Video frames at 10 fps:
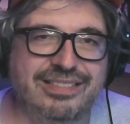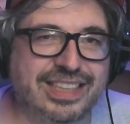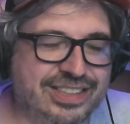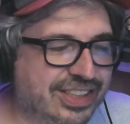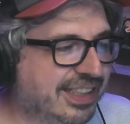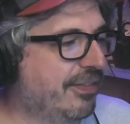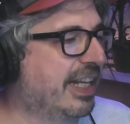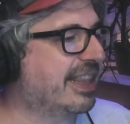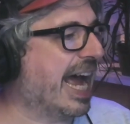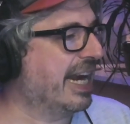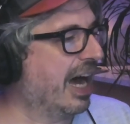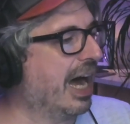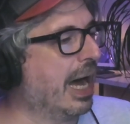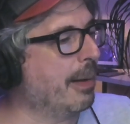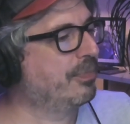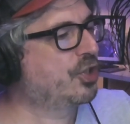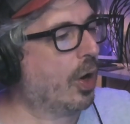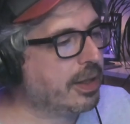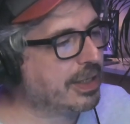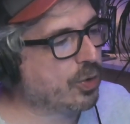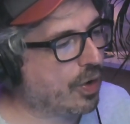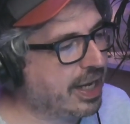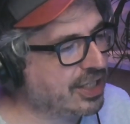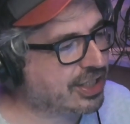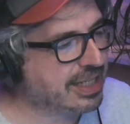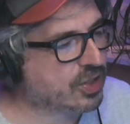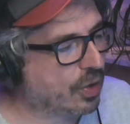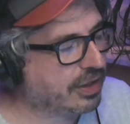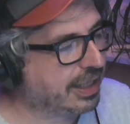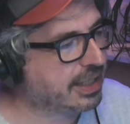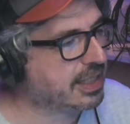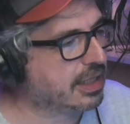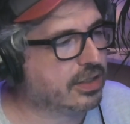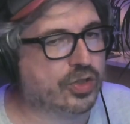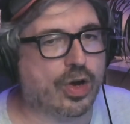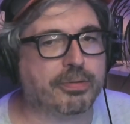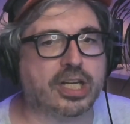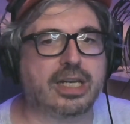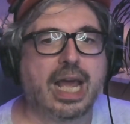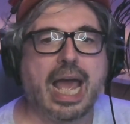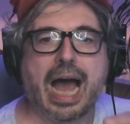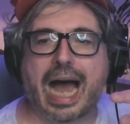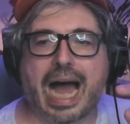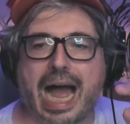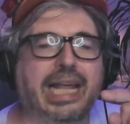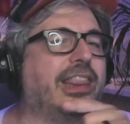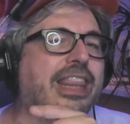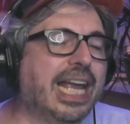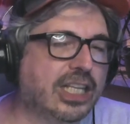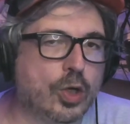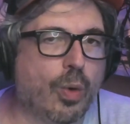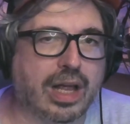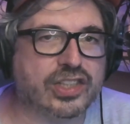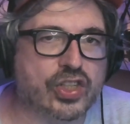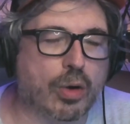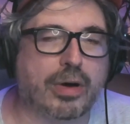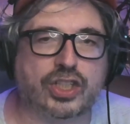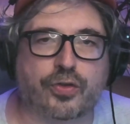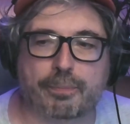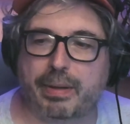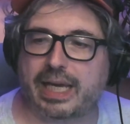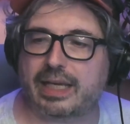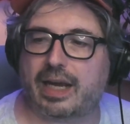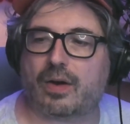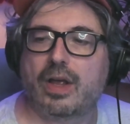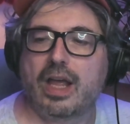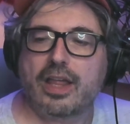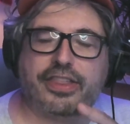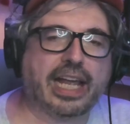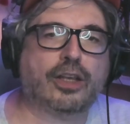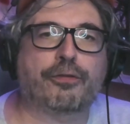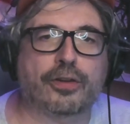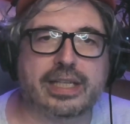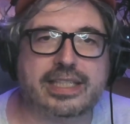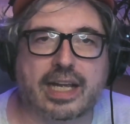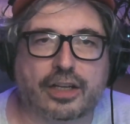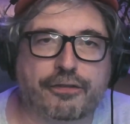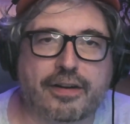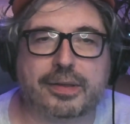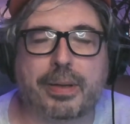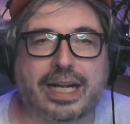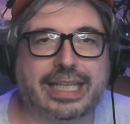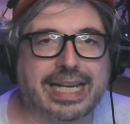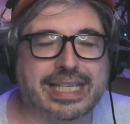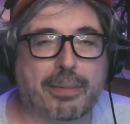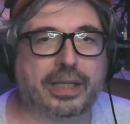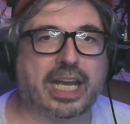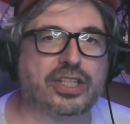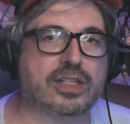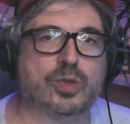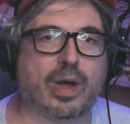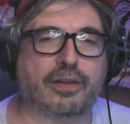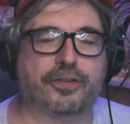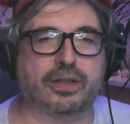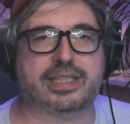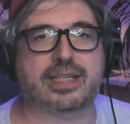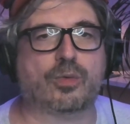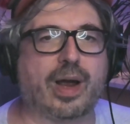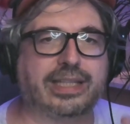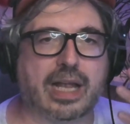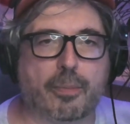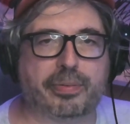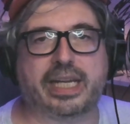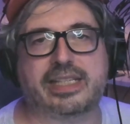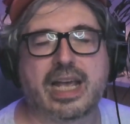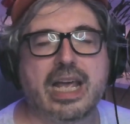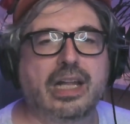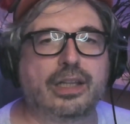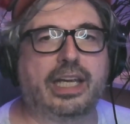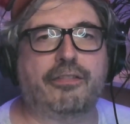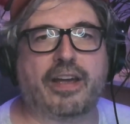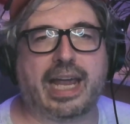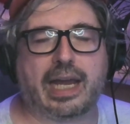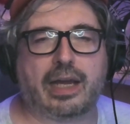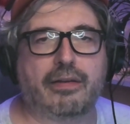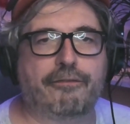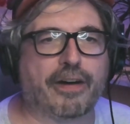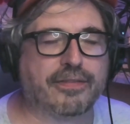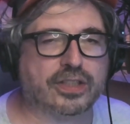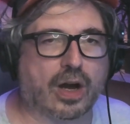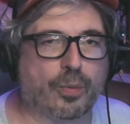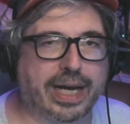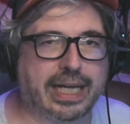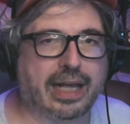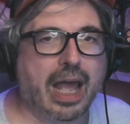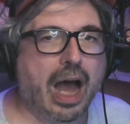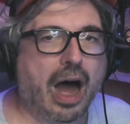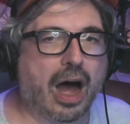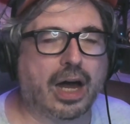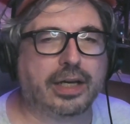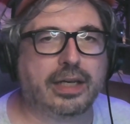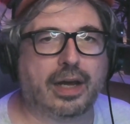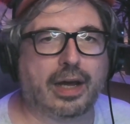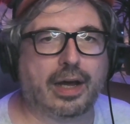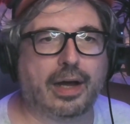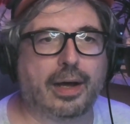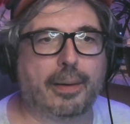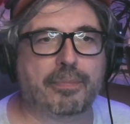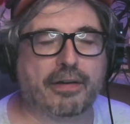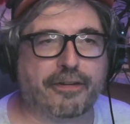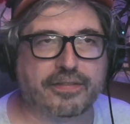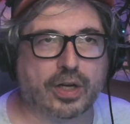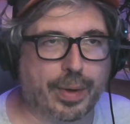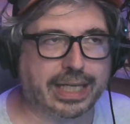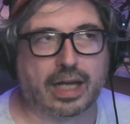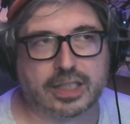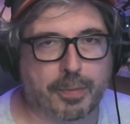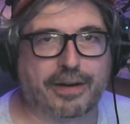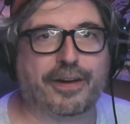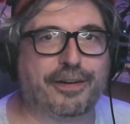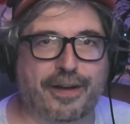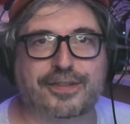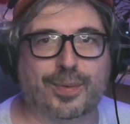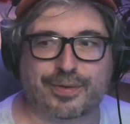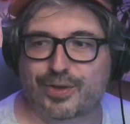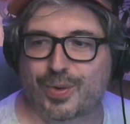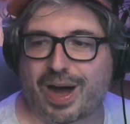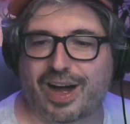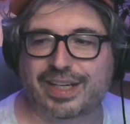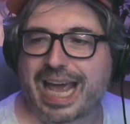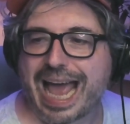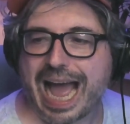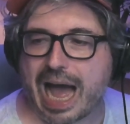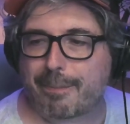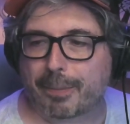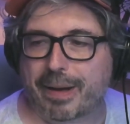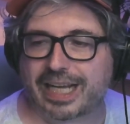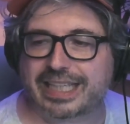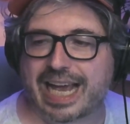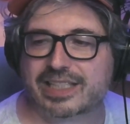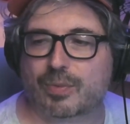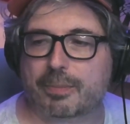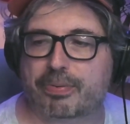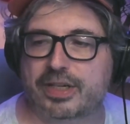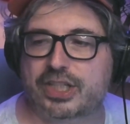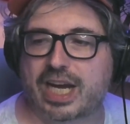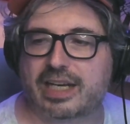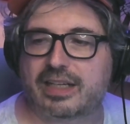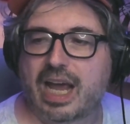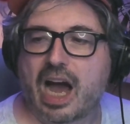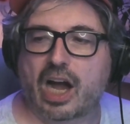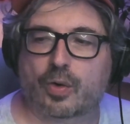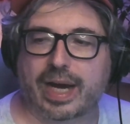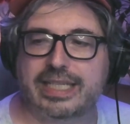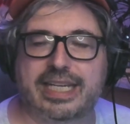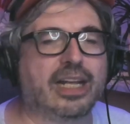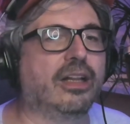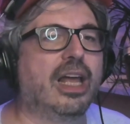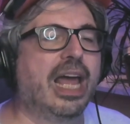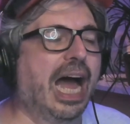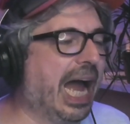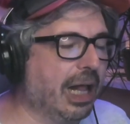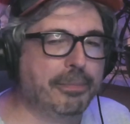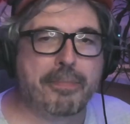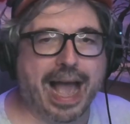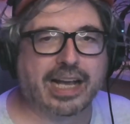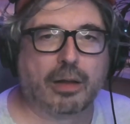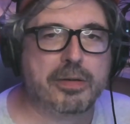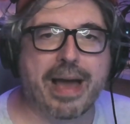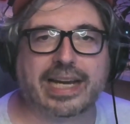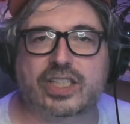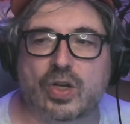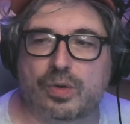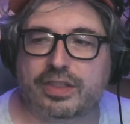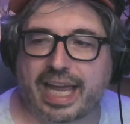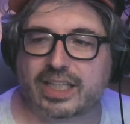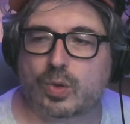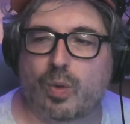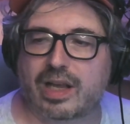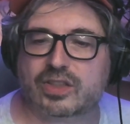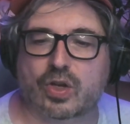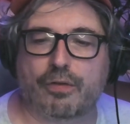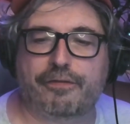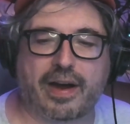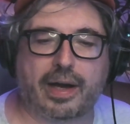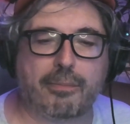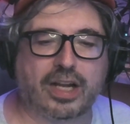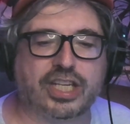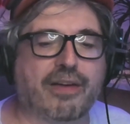Let's just leave it at that. Join the Mr. Warren Hayes Discord. The link is in the description. I thank you all so much for being here. Thank you for listening on your favorite podcast application as well. If you're listening right now, please leave a five-star rating on Spotify and a five-star review on Apple Podcasts. I would appreciate it a great deal. I'll be back soon. Thank you all so very much.